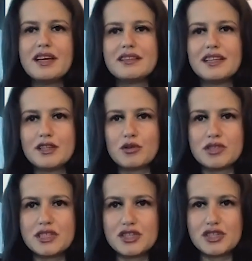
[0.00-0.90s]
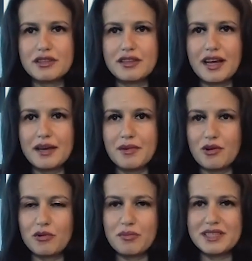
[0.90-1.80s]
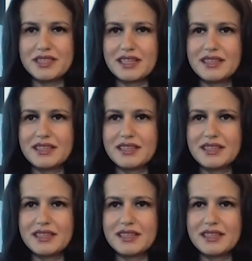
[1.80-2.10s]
then the concession time, or basically